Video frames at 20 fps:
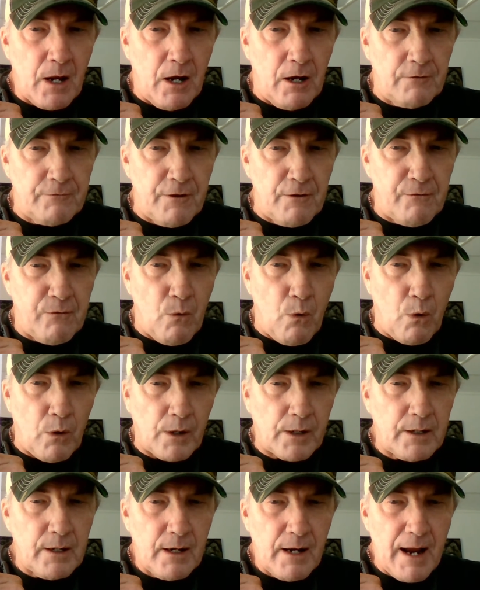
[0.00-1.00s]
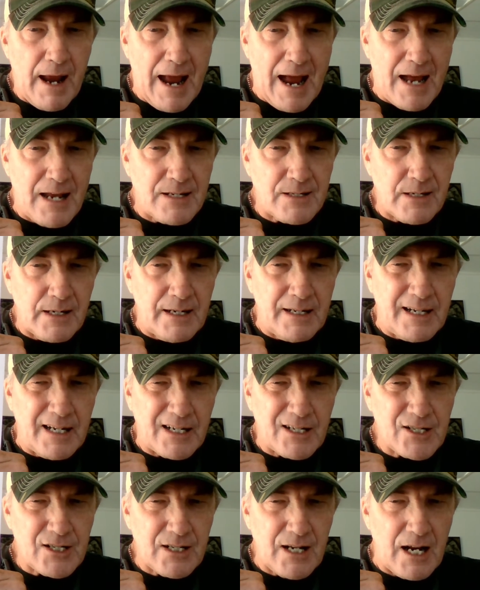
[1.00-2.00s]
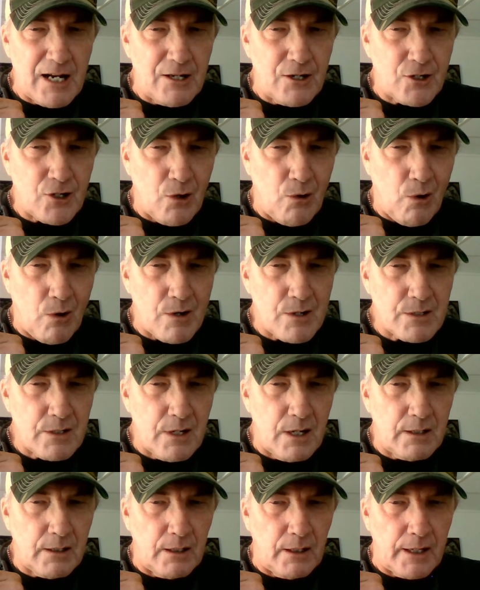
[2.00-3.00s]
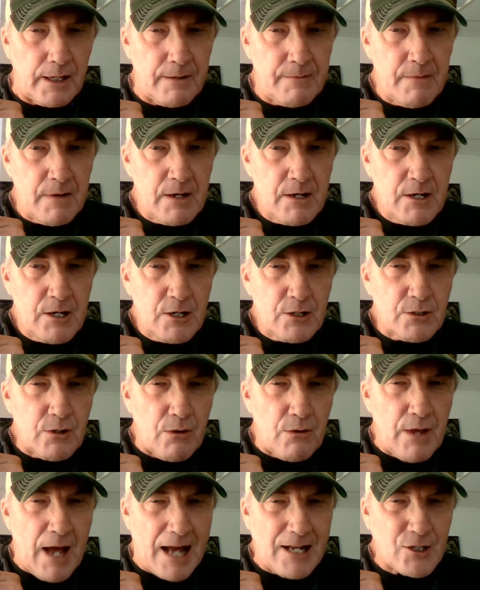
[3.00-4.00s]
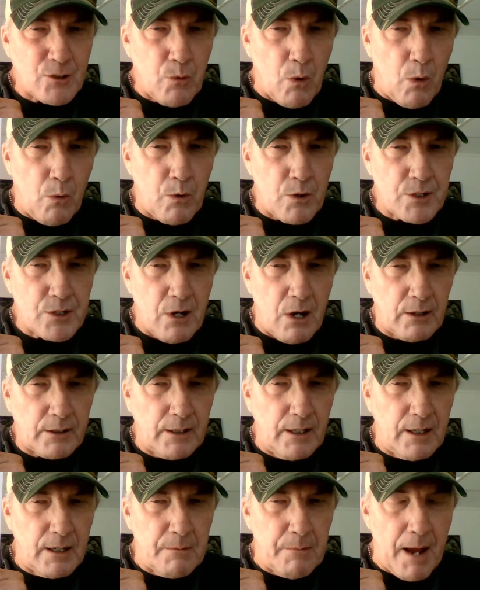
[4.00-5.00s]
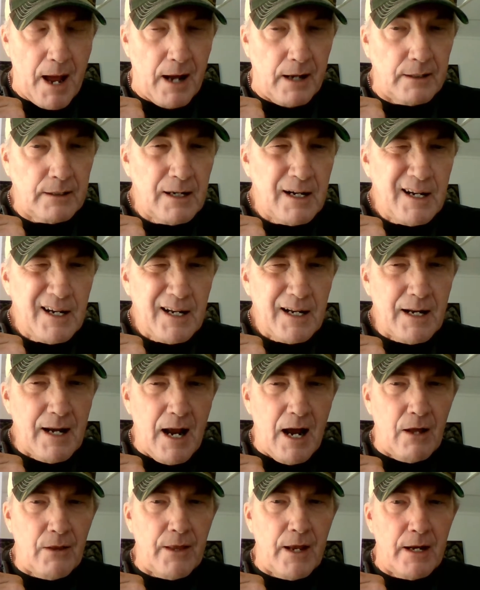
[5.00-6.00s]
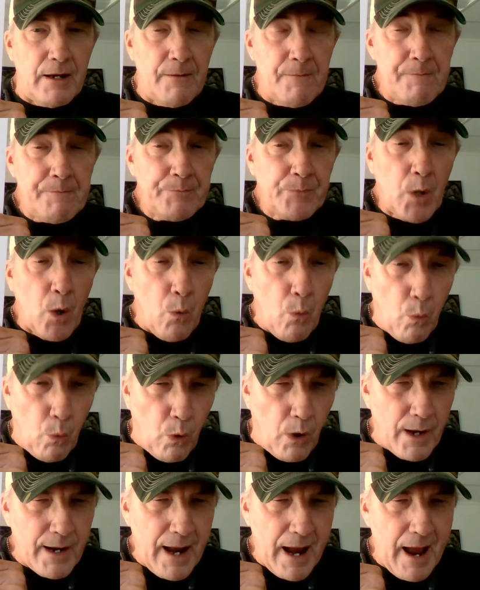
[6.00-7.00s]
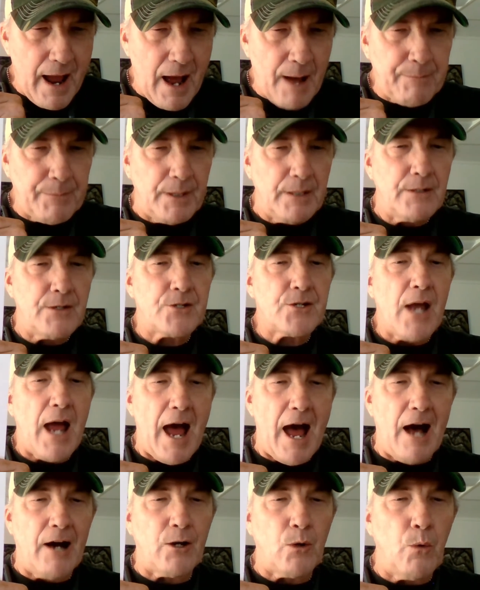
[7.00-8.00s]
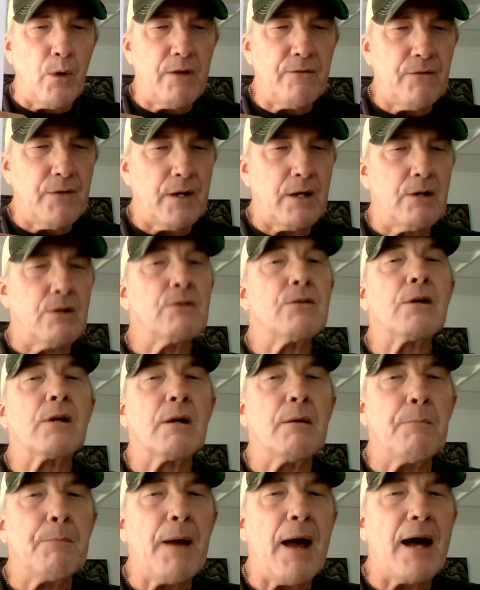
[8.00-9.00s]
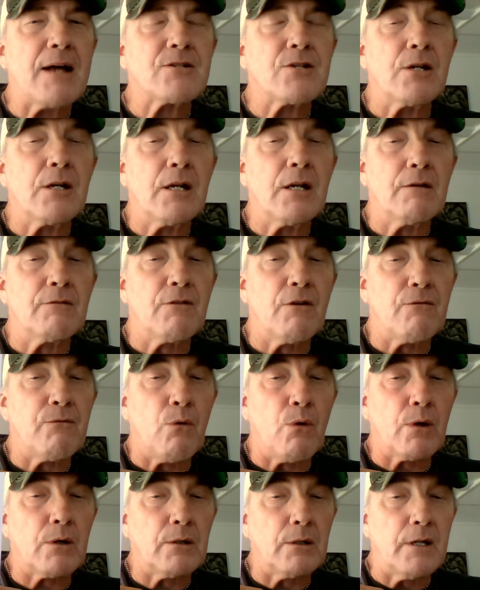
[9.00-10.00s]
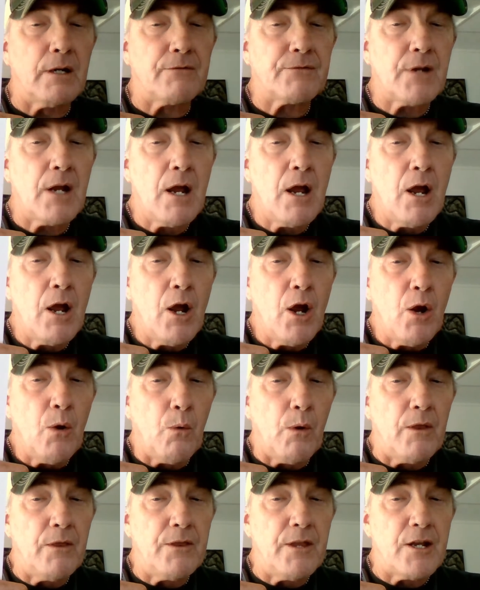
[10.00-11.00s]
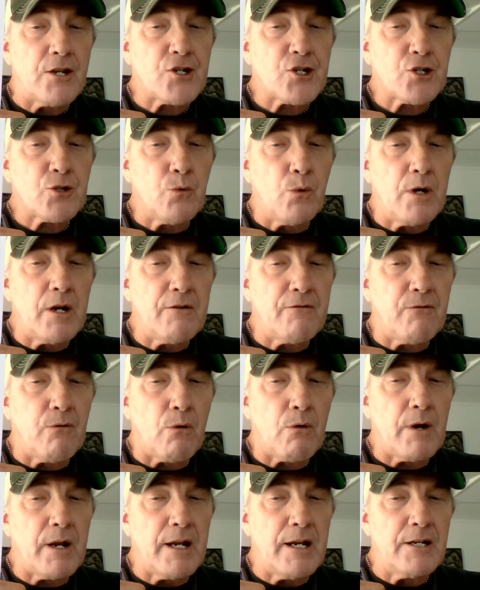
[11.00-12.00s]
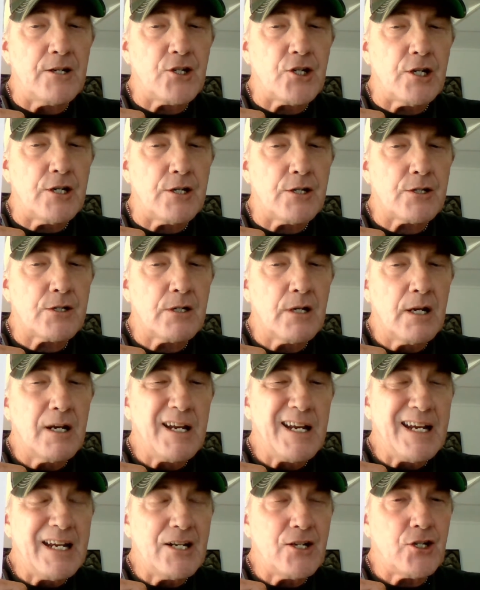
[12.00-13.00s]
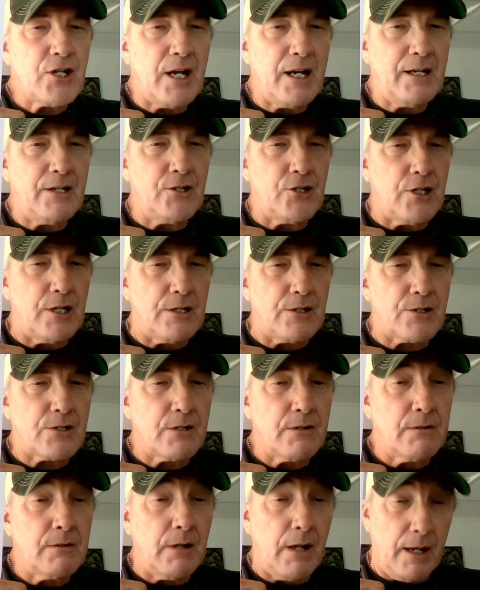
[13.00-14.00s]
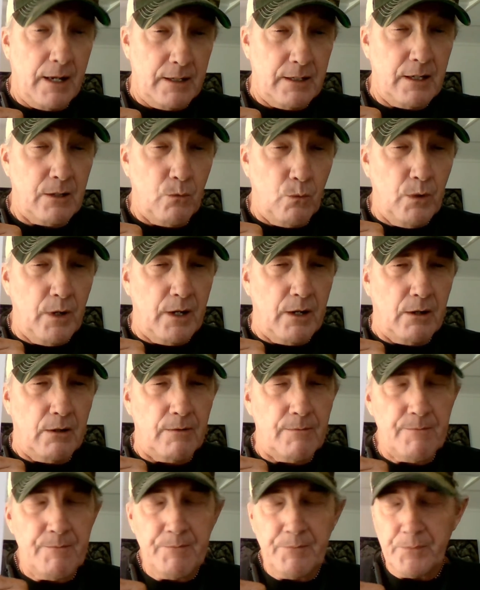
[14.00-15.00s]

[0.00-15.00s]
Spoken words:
of the fork as it extends horizontally. So that's what we're talking about. Now then, what happens? How do we figure the capacity of the forklift when this 24 inches changes? And it will.